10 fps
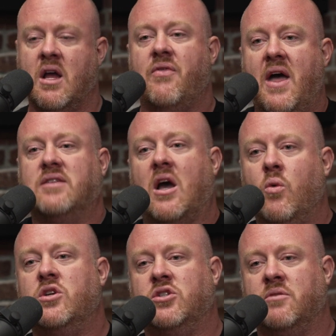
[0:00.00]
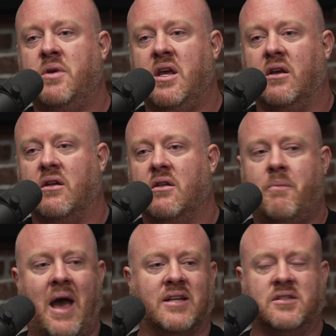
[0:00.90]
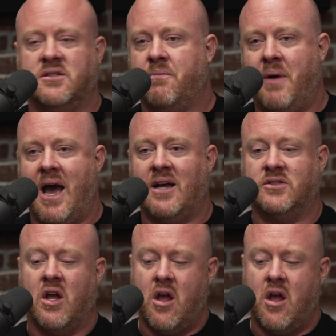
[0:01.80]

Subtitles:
That's how we should be. Yeah. Past is the past.